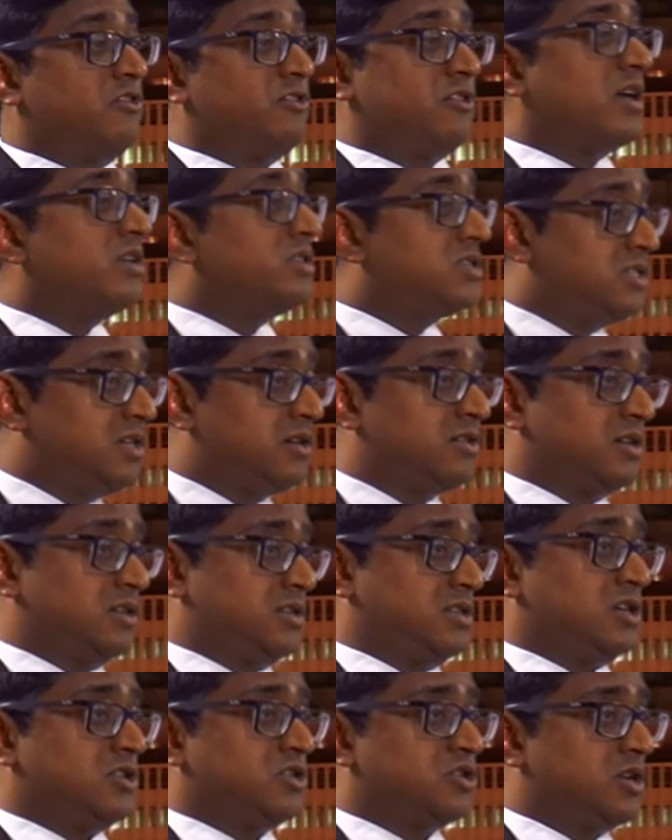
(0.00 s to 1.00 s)
trade secret
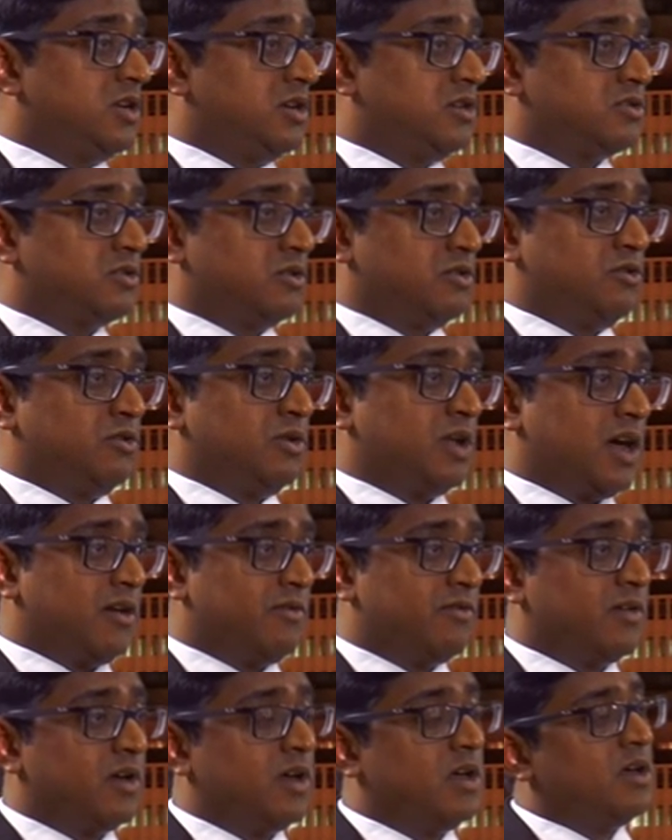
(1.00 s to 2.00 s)
essentially. So you'd
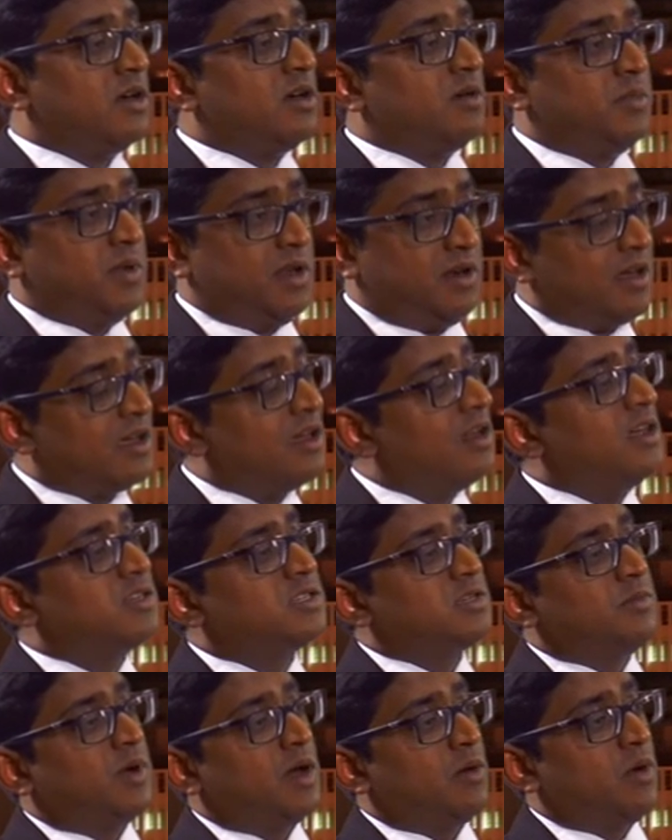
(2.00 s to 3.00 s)
have be
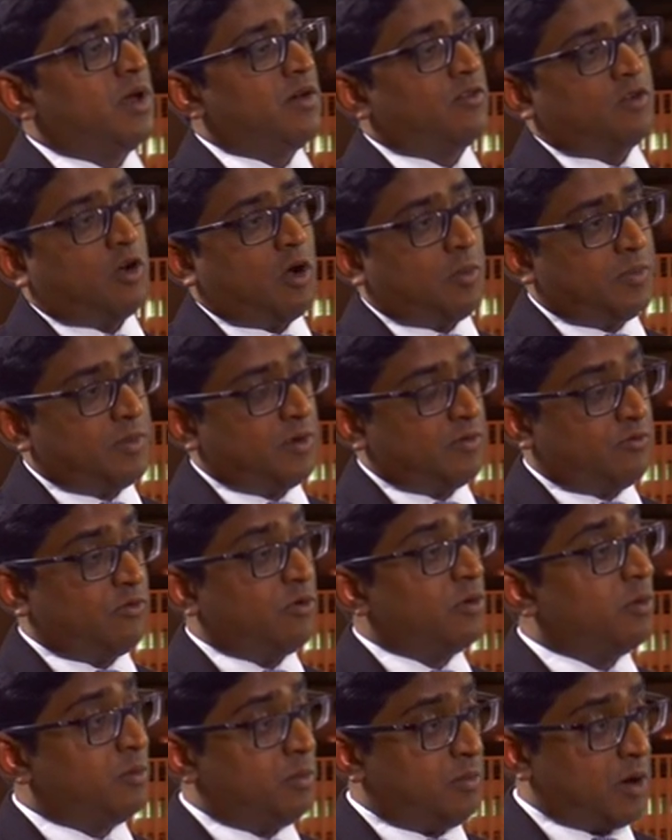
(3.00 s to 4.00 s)
regulated by way of
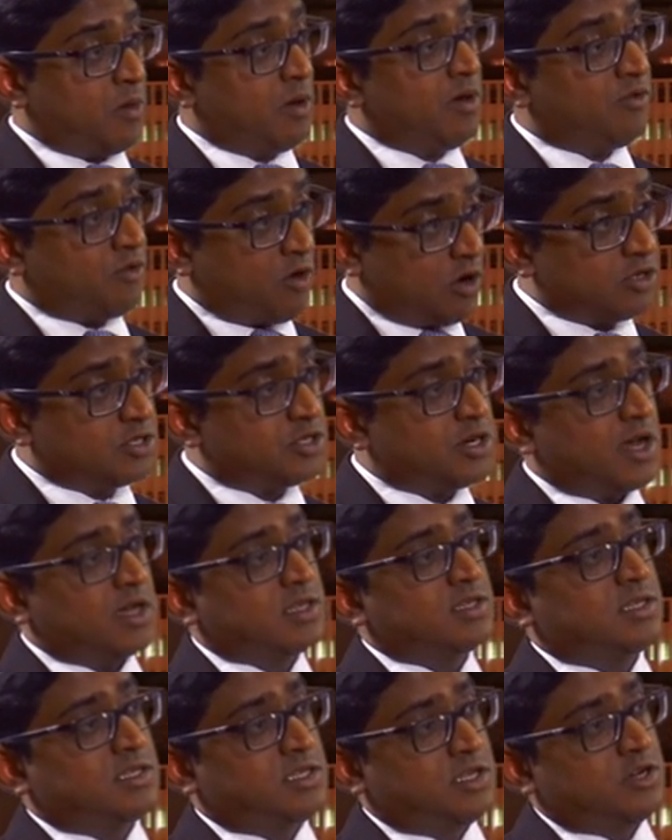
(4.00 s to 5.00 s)

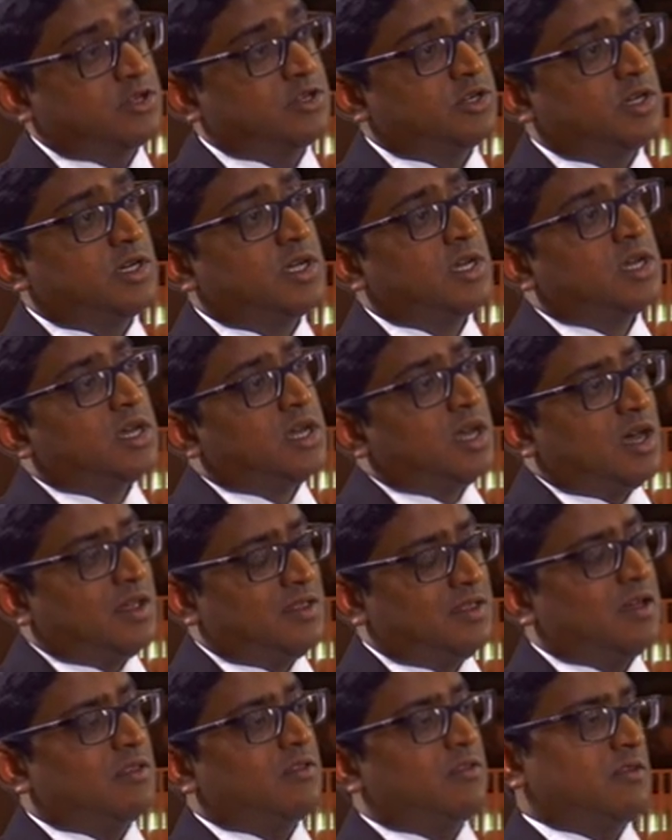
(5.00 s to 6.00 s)
contracts, etc.
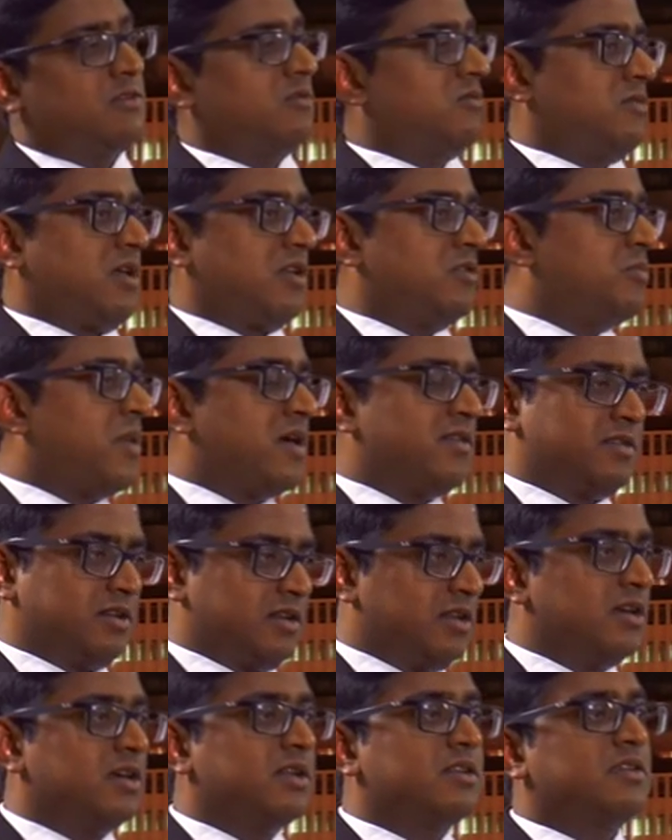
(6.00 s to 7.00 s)
And that's
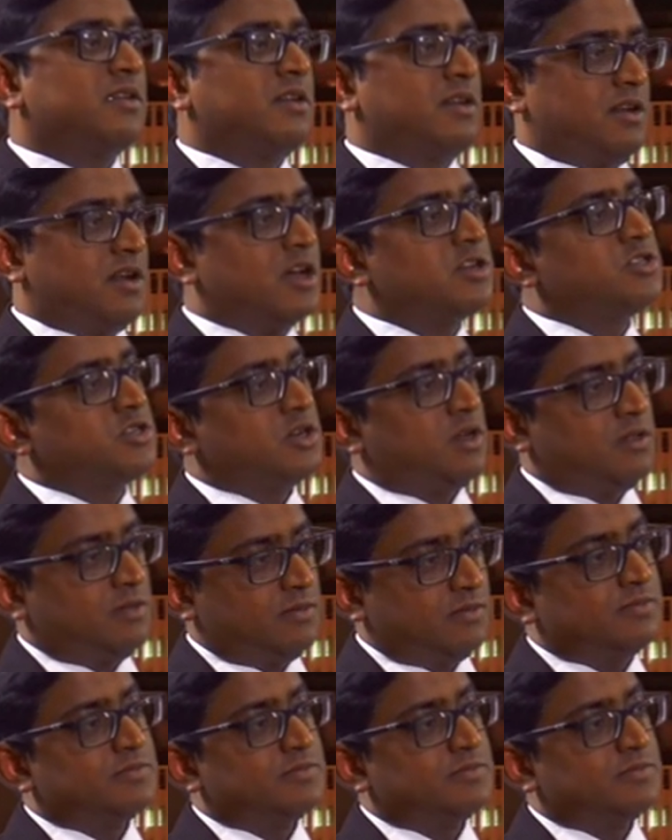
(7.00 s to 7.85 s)
basically it in a nutshell.